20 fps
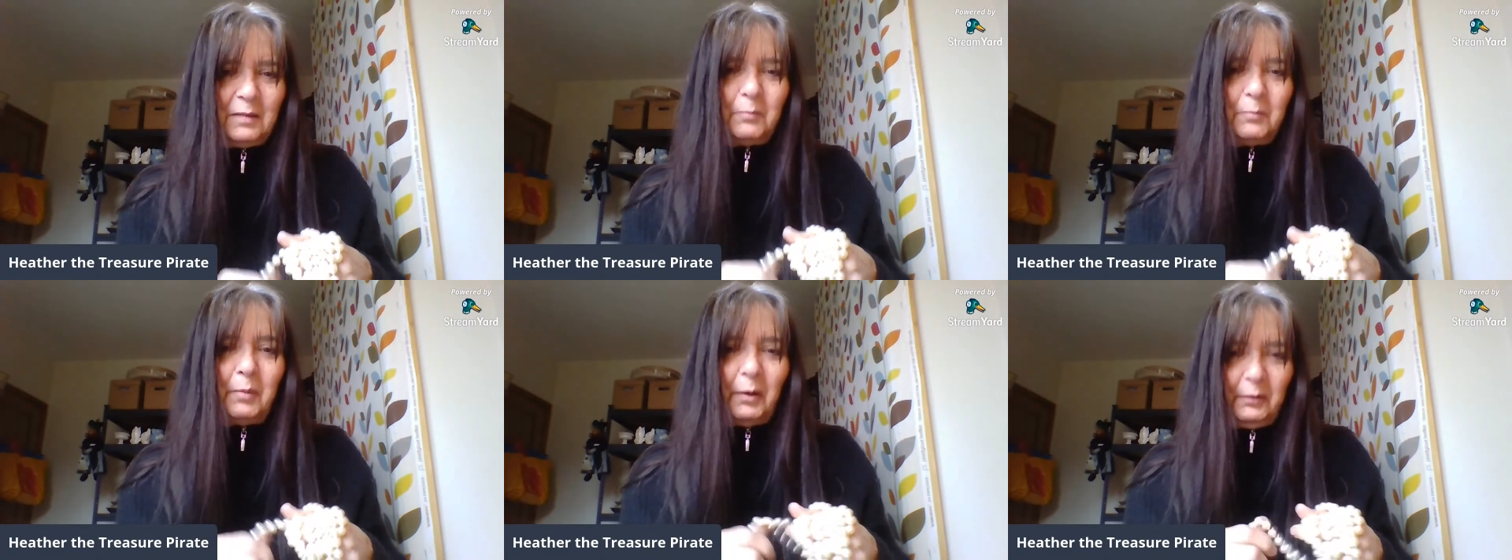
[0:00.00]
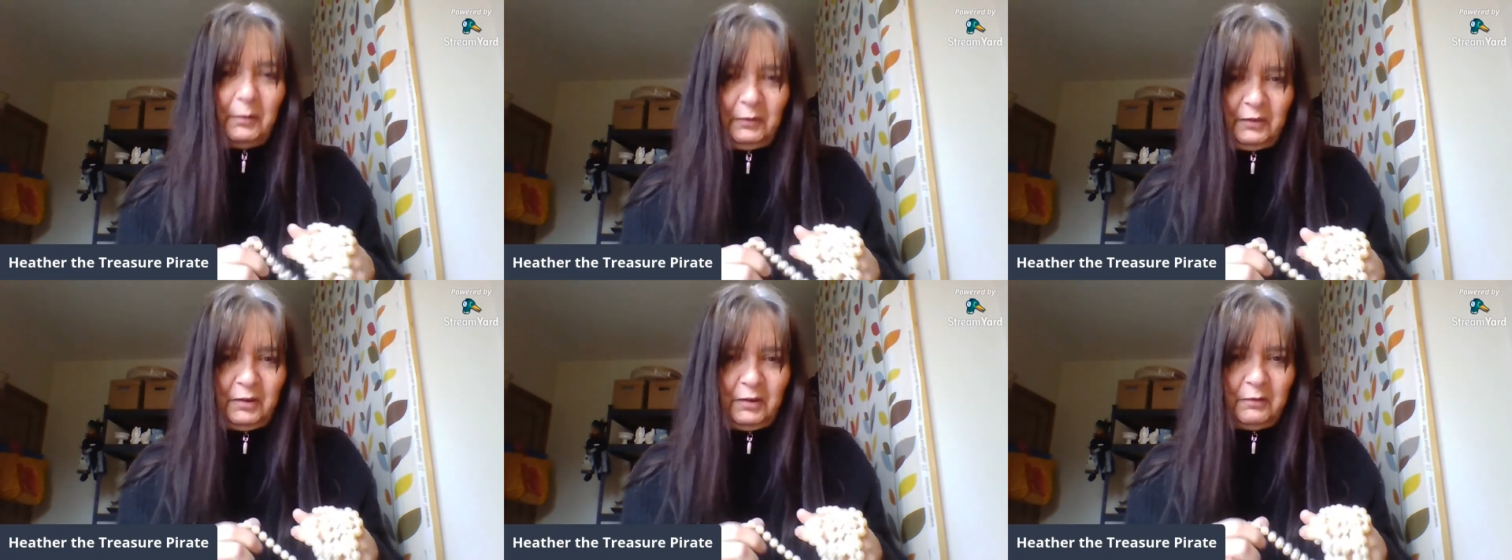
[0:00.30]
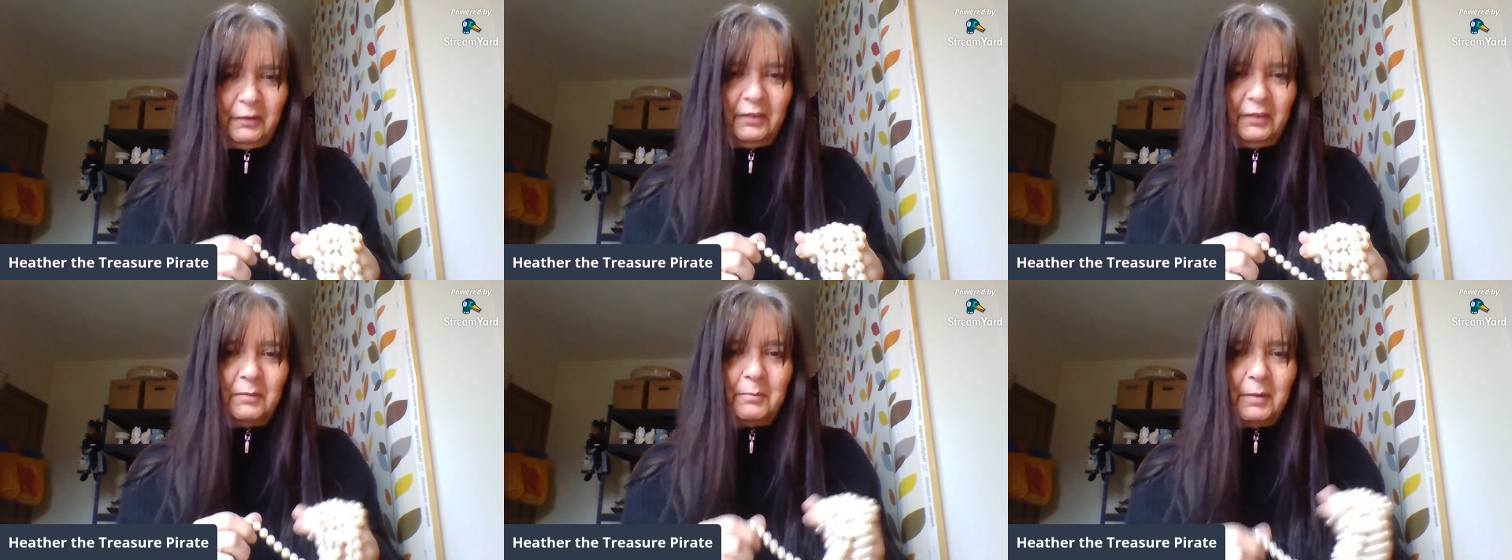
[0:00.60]
Post
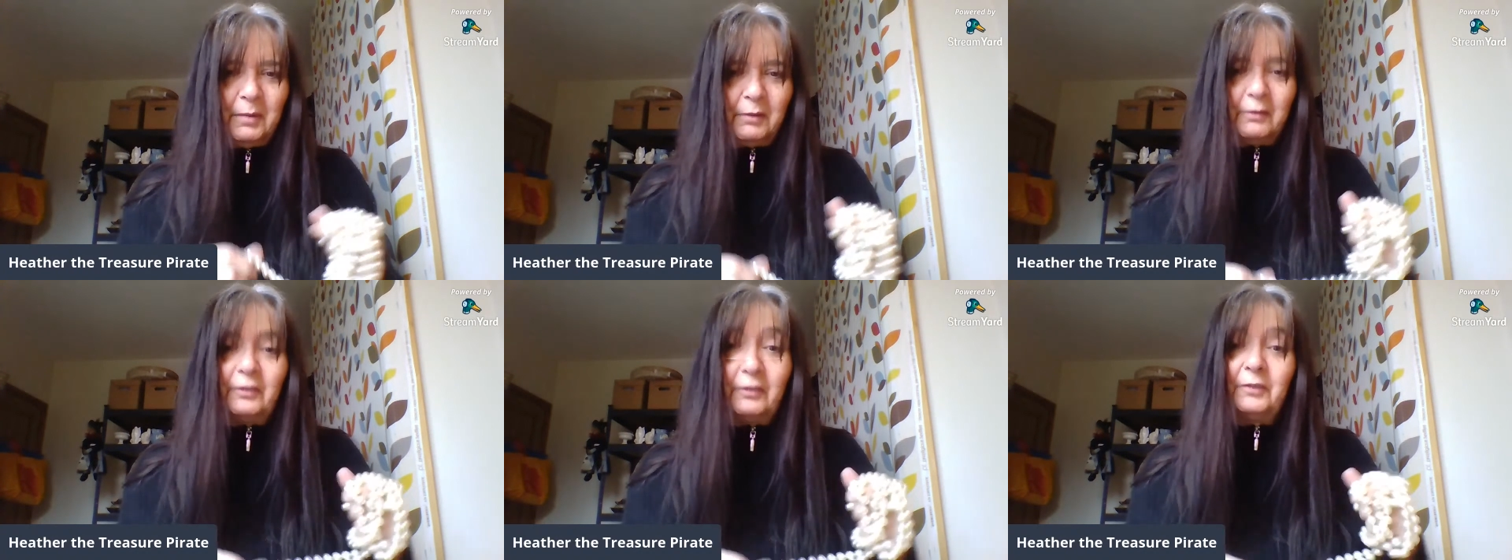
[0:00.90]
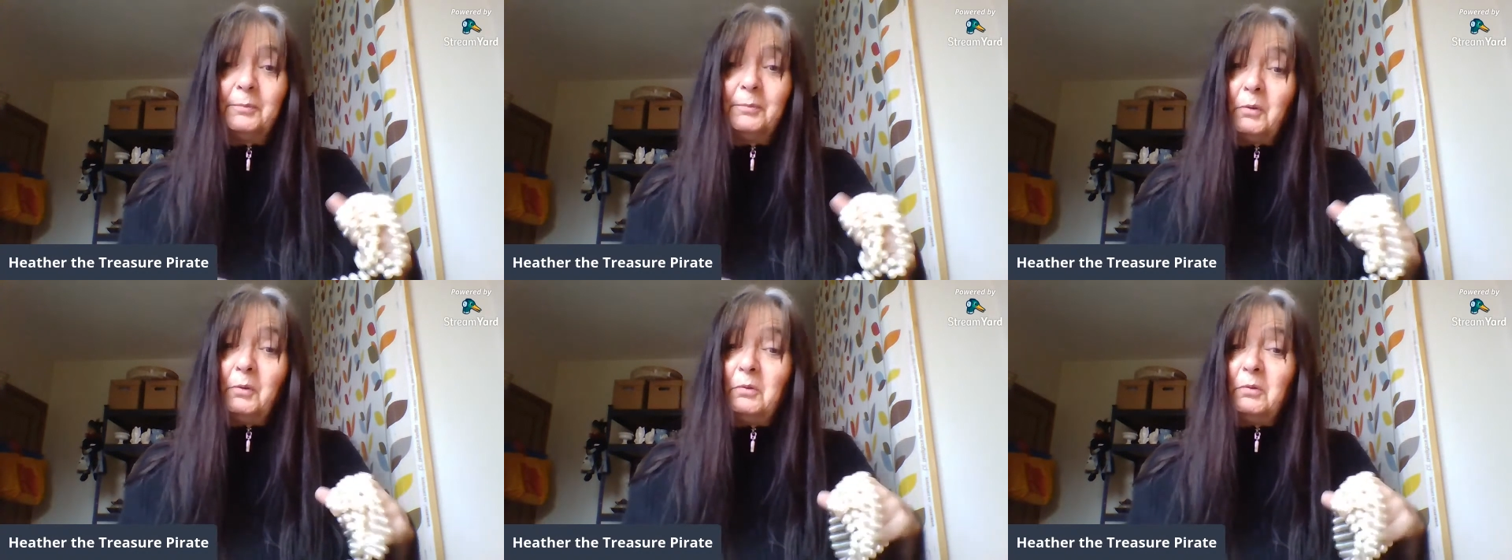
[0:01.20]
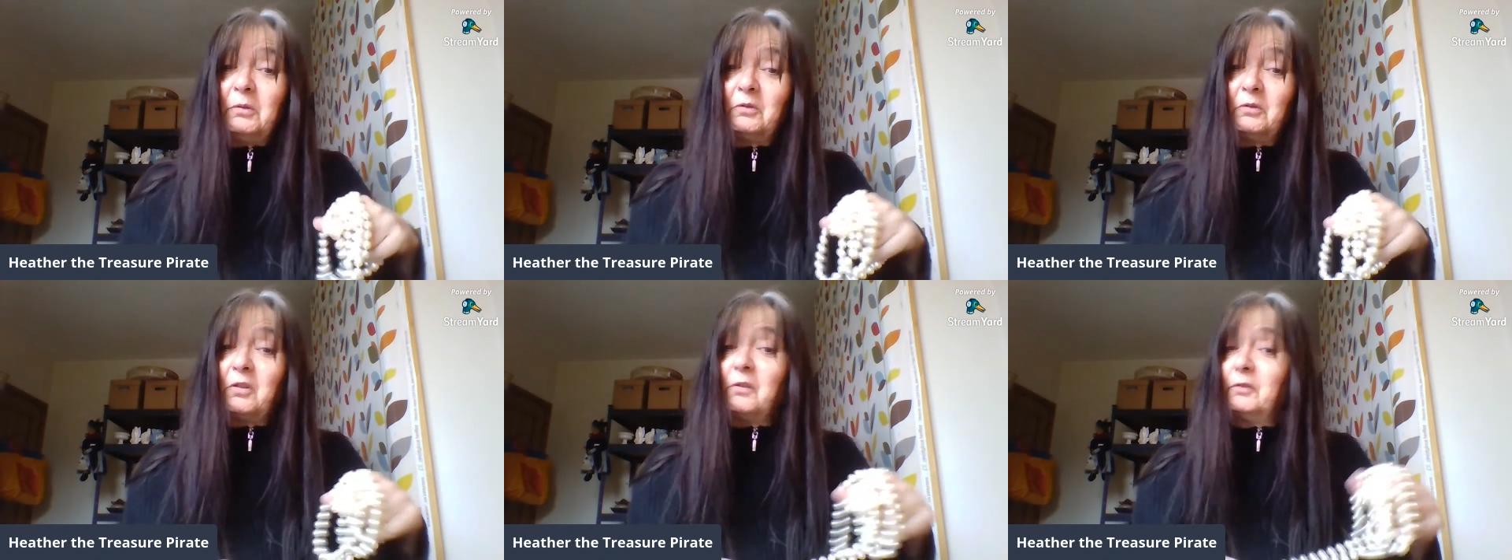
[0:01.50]
office and milk a small
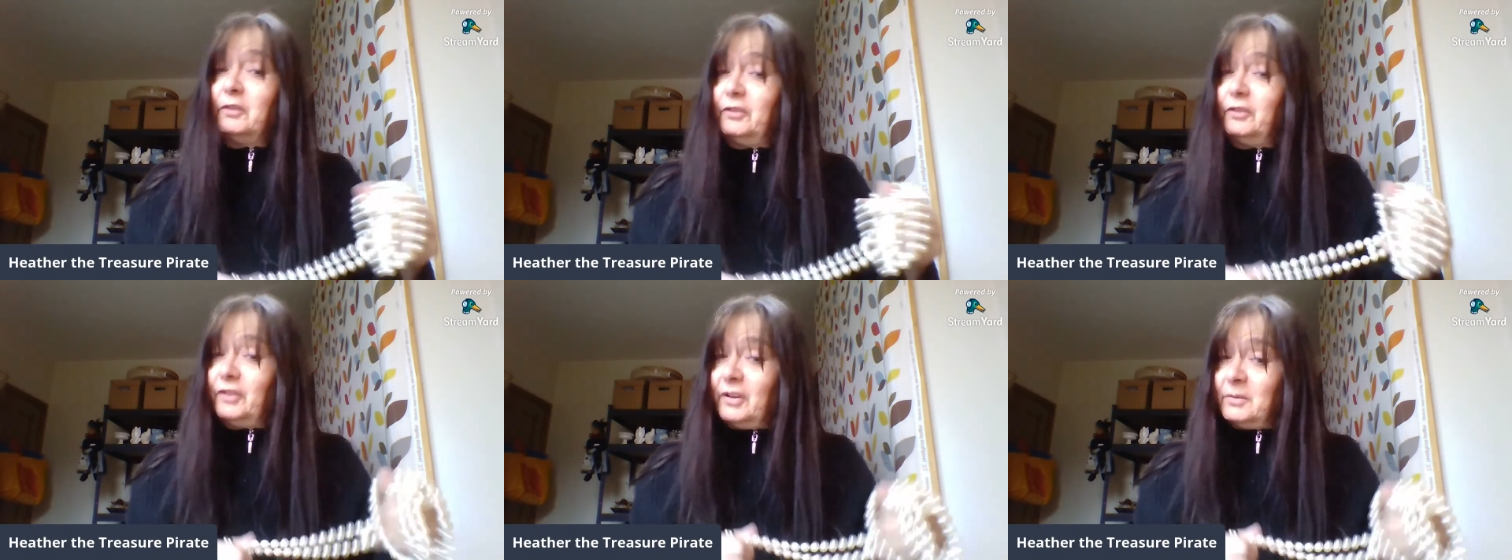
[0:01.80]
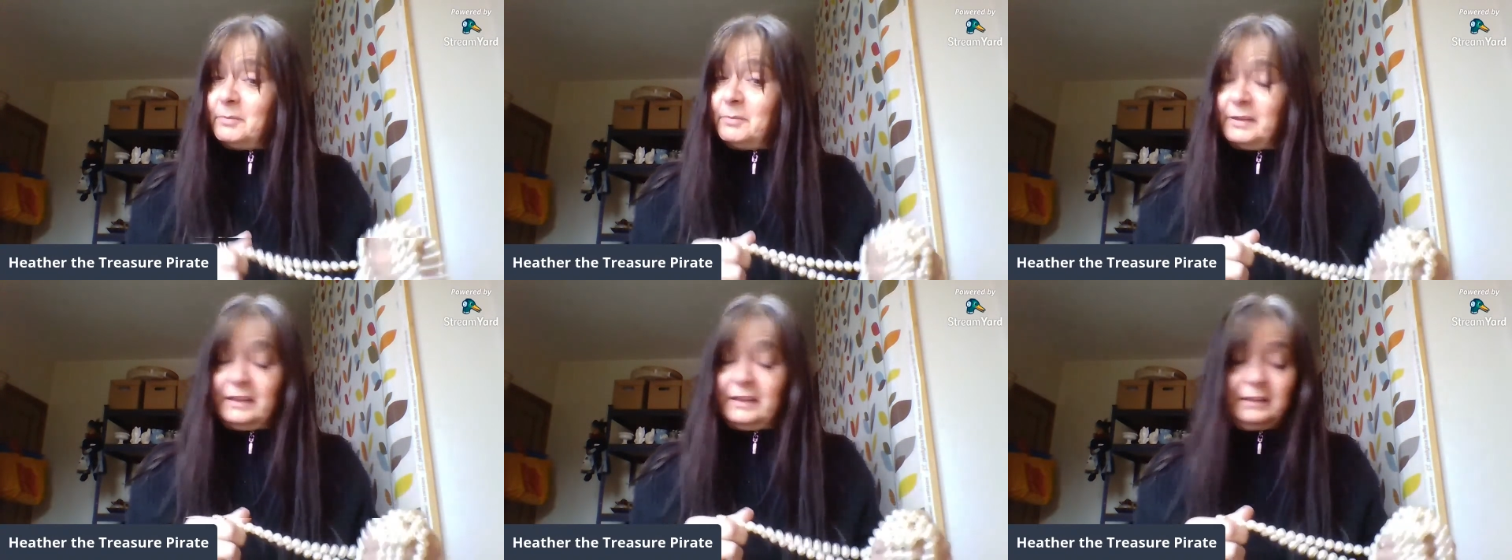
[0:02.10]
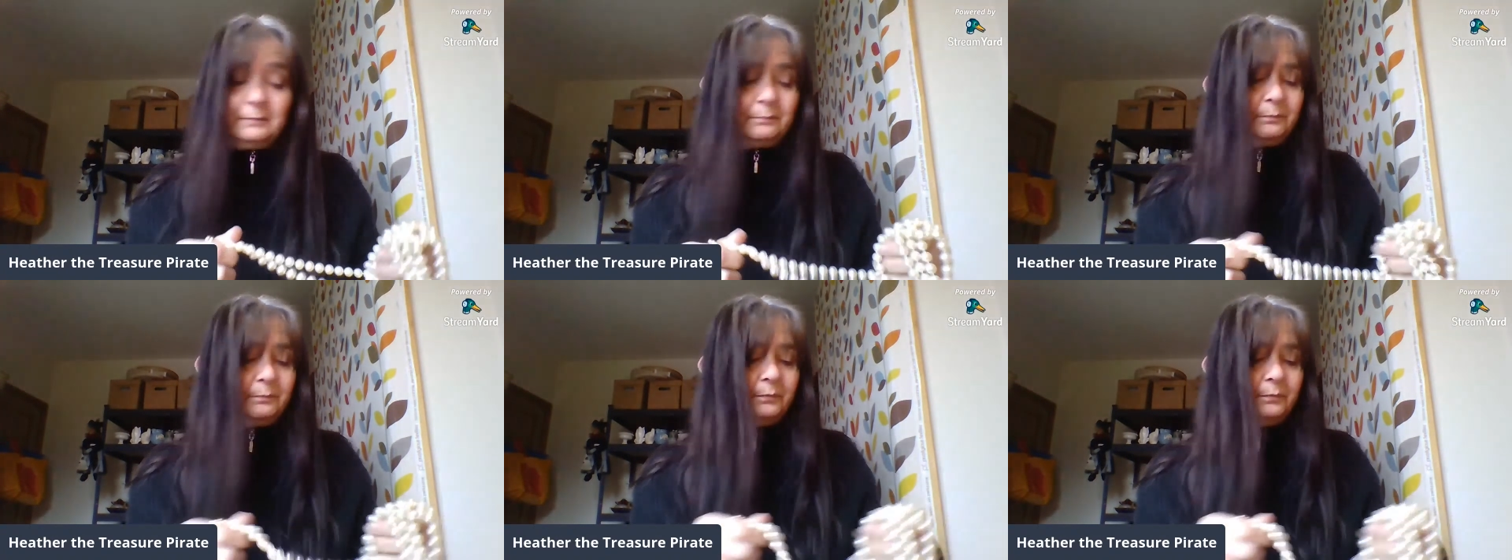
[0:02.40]
order off to Germany.